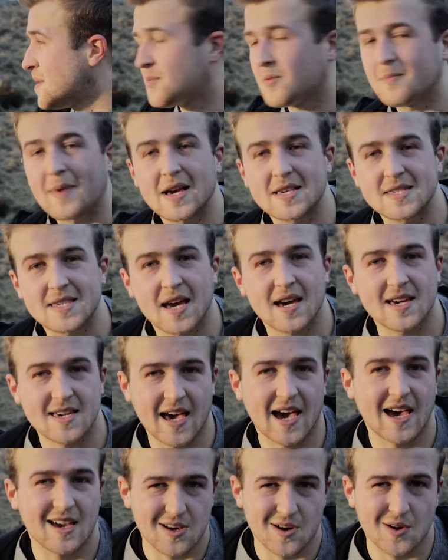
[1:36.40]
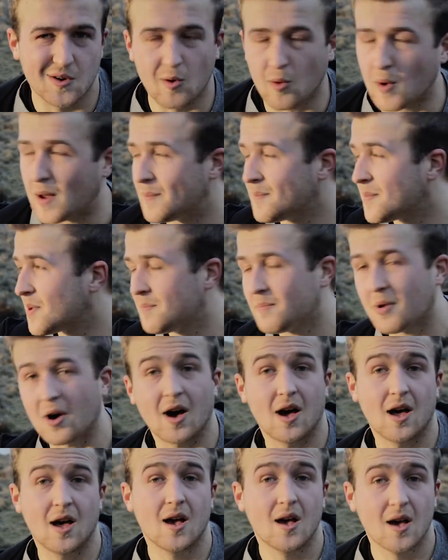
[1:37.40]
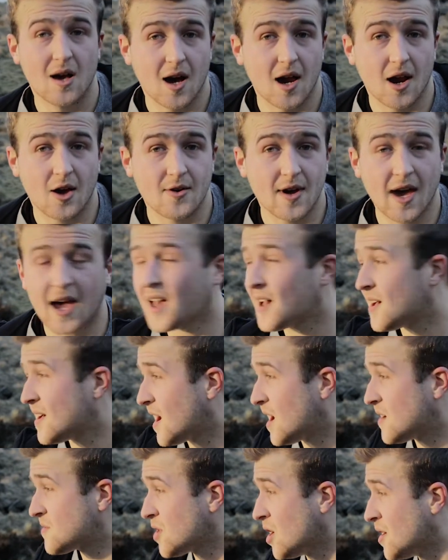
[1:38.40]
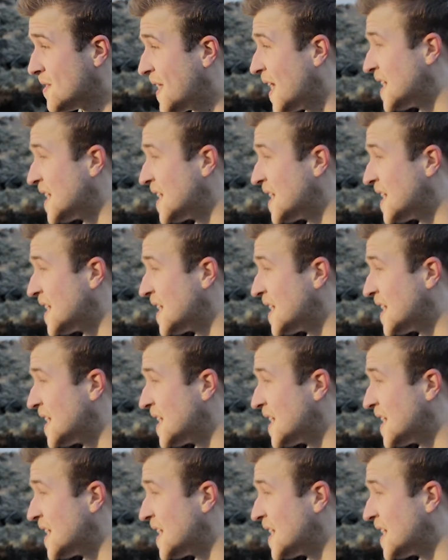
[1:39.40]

people might say, yeah, you're a wimp, but I don't care. I've got a